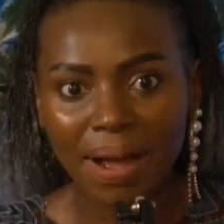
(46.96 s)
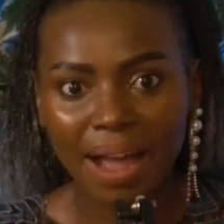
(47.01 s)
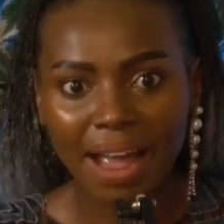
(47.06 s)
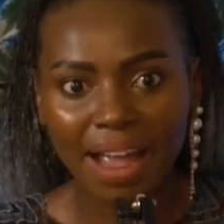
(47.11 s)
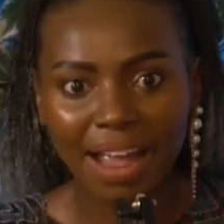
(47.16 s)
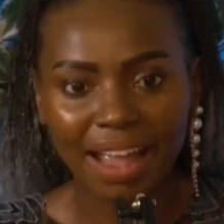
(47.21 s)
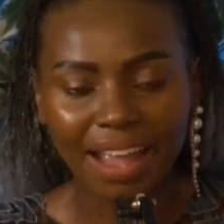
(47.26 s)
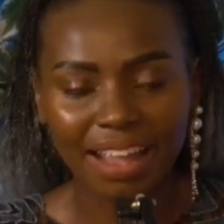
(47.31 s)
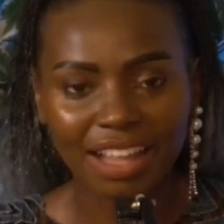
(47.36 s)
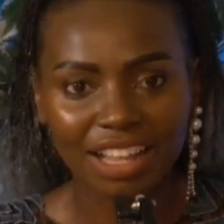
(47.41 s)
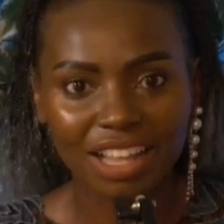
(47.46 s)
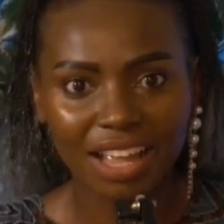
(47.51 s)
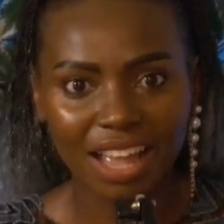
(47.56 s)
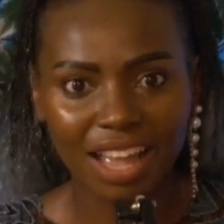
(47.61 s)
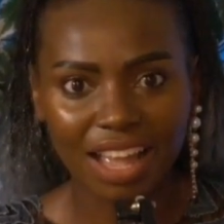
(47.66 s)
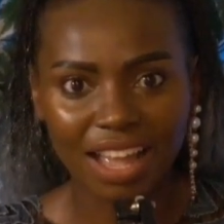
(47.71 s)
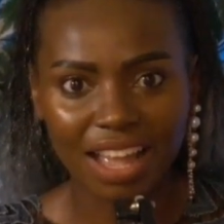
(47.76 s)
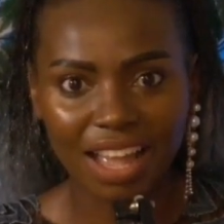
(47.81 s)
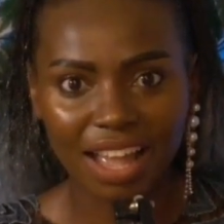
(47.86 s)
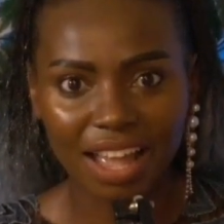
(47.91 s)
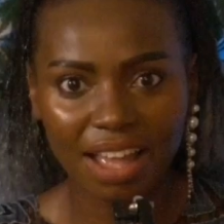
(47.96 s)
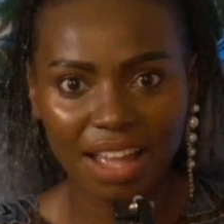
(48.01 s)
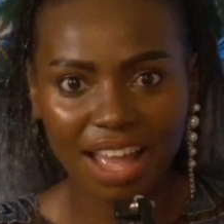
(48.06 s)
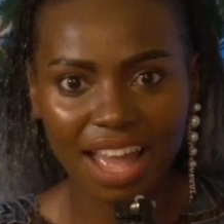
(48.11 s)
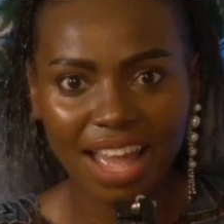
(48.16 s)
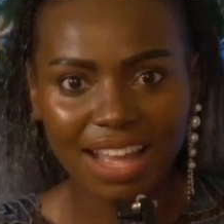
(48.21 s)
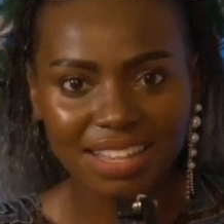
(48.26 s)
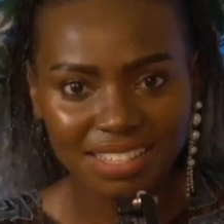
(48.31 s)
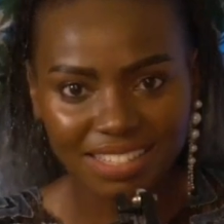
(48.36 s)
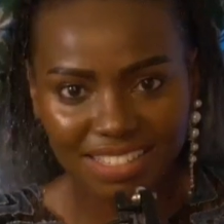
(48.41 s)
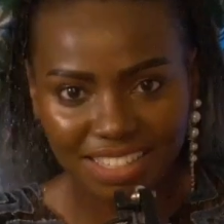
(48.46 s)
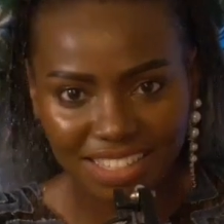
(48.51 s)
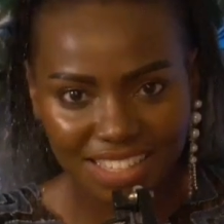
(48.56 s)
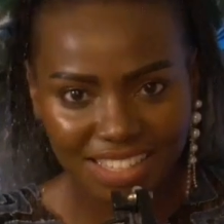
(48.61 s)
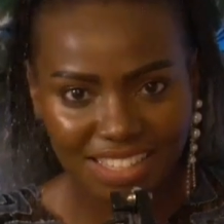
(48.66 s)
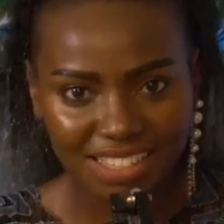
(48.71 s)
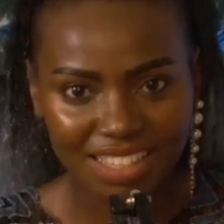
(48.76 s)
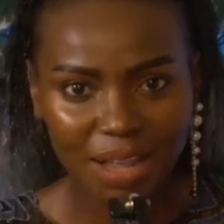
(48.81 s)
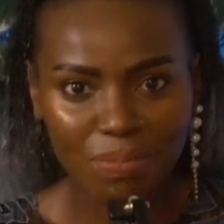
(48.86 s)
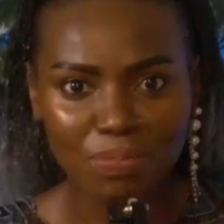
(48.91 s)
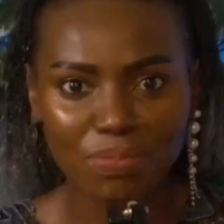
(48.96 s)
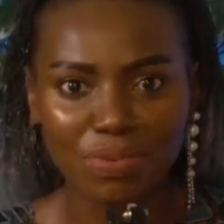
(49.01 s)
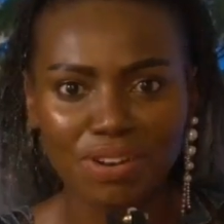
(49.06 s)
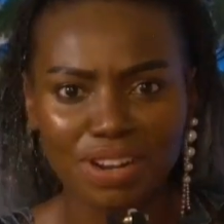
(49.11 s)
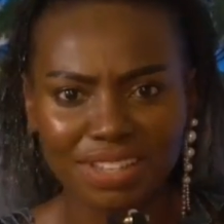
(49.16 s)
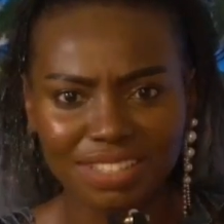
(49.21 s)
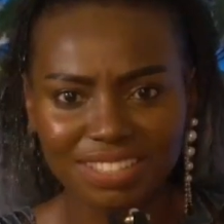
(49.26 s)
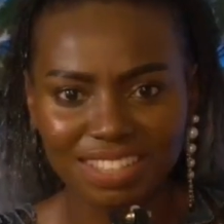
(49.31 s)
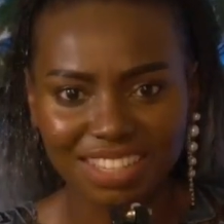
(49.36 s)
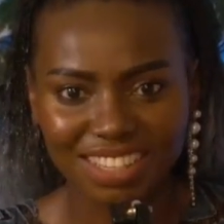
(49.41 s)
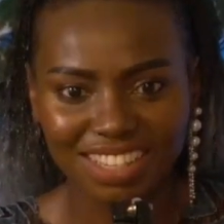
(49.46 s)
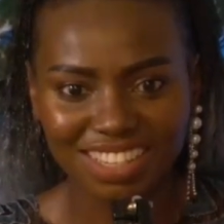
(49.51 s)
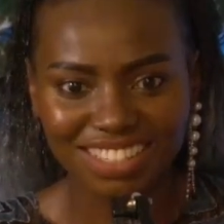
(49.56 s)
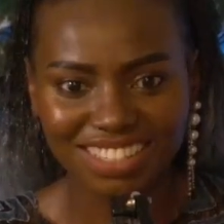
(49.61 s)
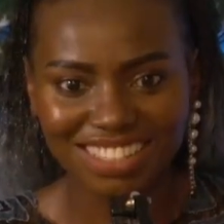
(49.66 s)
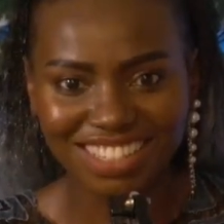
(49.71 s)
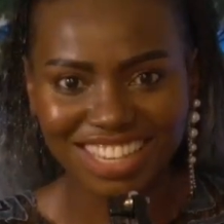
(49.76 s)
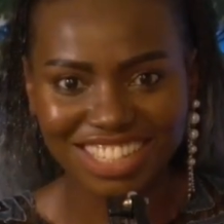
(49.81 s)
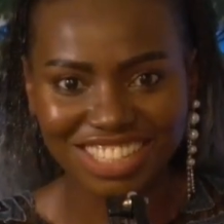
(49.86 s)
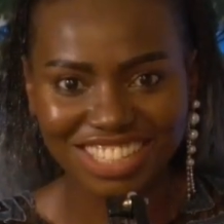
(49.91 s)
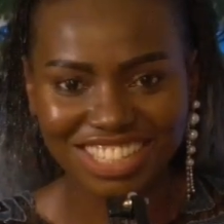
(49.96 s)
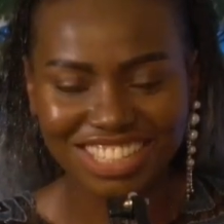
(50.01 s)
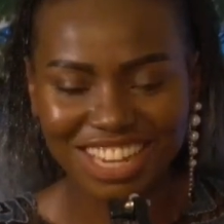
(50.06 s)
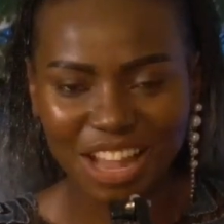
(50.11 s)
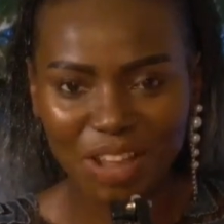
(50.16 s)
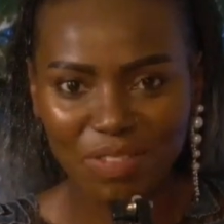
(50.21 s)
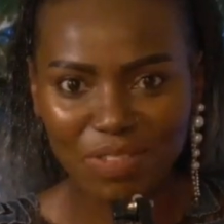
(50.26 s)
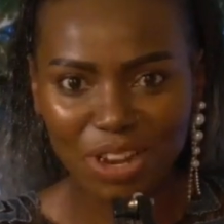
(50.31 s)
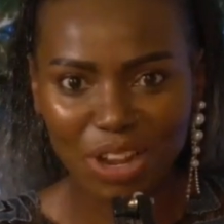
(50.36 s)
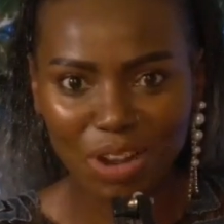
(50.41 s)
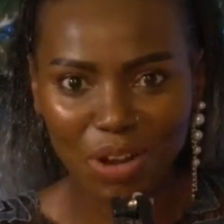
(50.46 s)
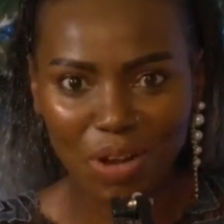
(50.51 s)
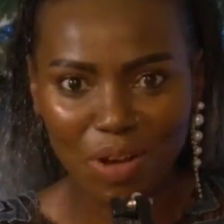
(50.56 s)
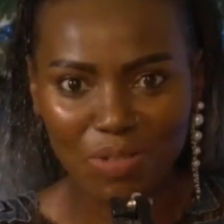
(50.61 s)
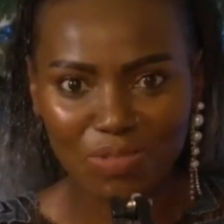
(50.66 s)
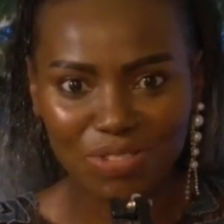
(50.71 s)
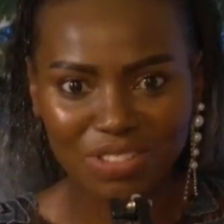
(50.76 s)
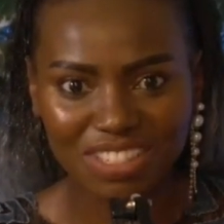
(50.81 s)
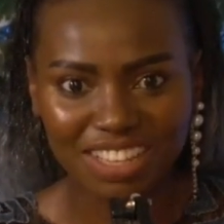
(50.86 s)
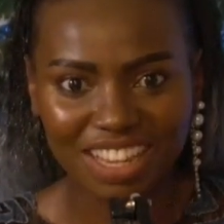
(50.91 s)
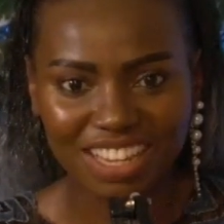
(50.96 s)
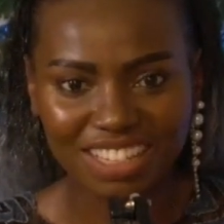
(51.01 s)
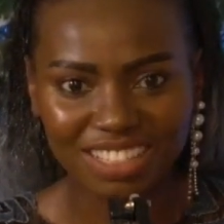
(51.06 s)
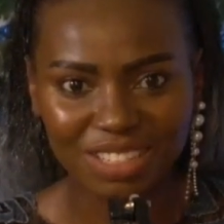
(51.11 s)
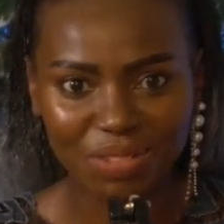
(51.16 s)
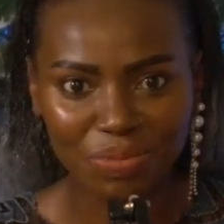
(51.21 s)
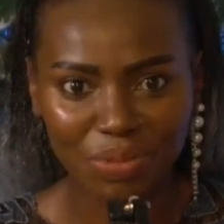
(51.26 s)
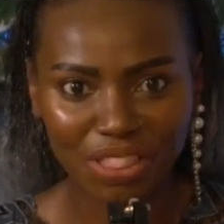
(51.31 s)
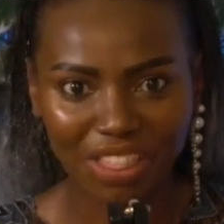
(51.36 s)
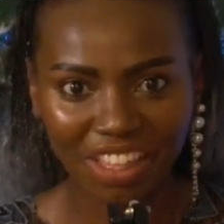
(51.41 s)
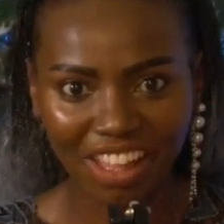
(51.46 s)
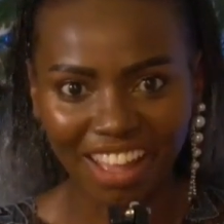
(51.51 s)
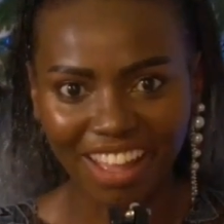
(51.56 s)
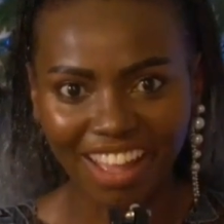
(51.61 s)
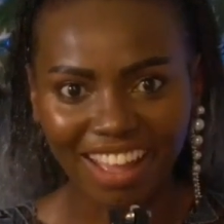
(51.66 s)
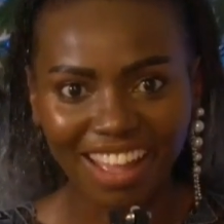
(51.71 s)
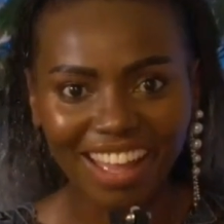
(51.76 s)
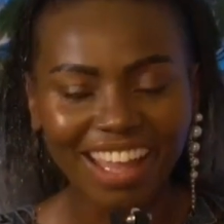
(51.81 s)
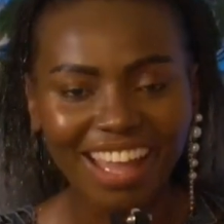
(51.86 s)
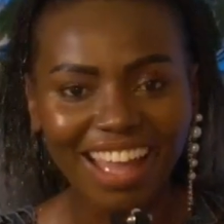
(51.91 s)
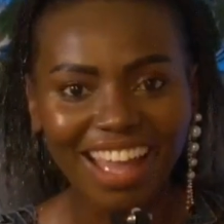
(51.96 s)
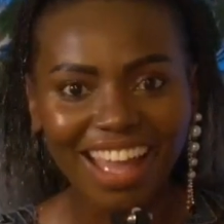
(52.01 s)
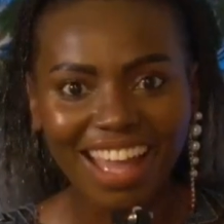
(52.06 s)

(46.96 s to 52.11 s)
by her essence, her presence, and just having a conversation with her.